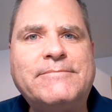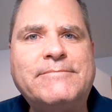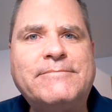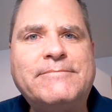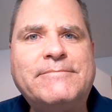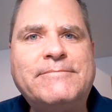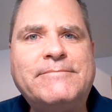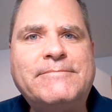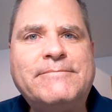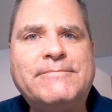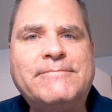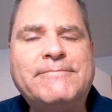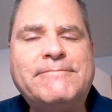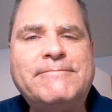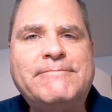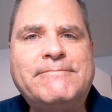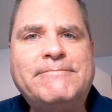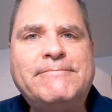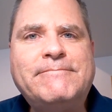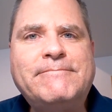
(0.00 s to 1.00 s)

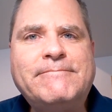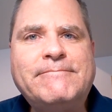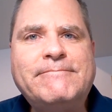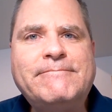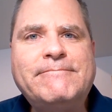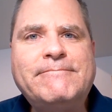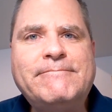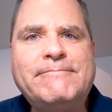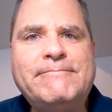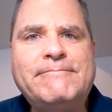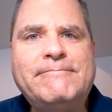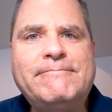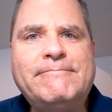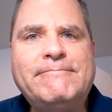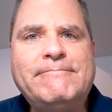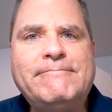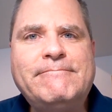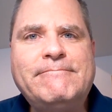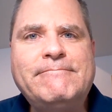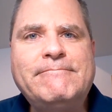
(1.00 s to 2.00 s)

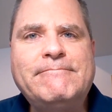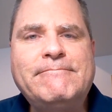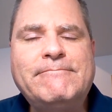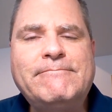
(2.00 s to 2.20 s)
Nobody speaks.